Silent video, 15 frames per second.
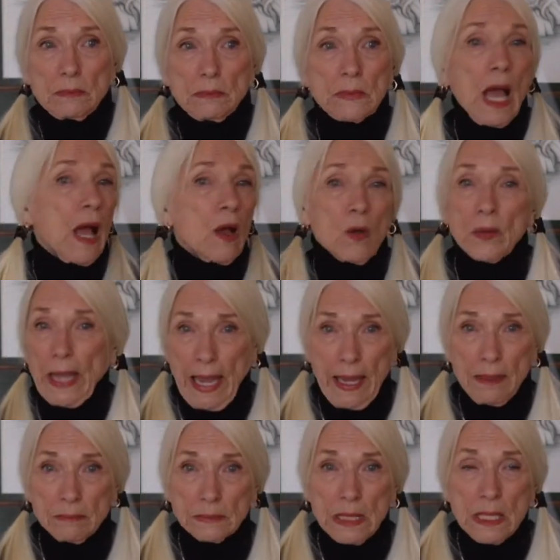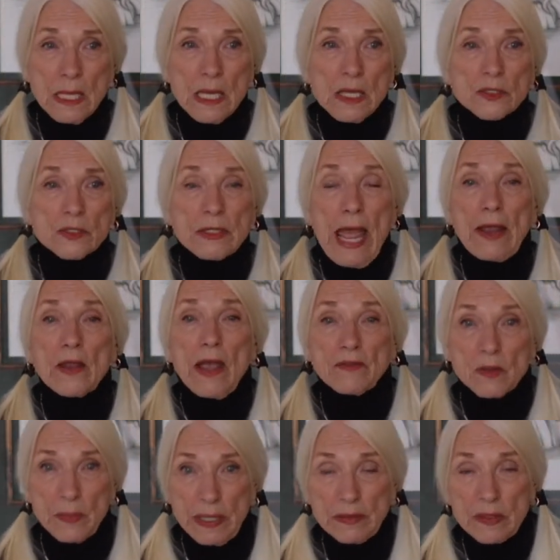Okay. So now you have
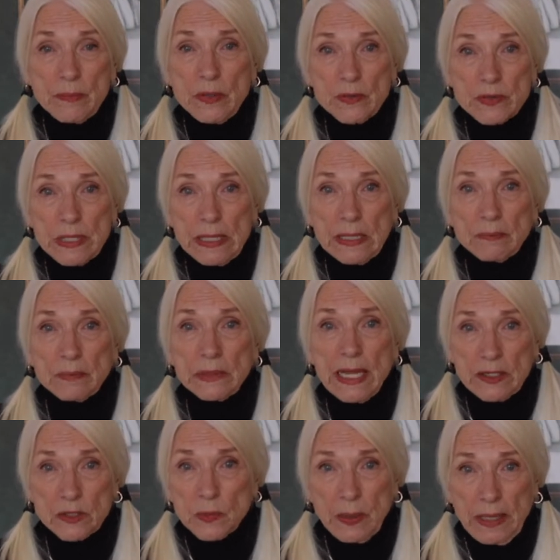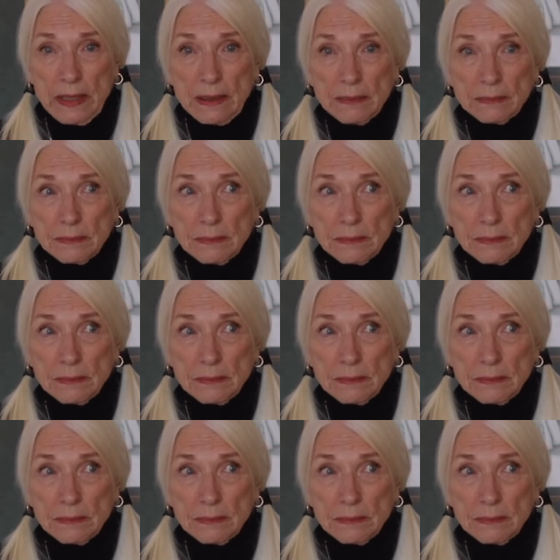to be at the museum next week.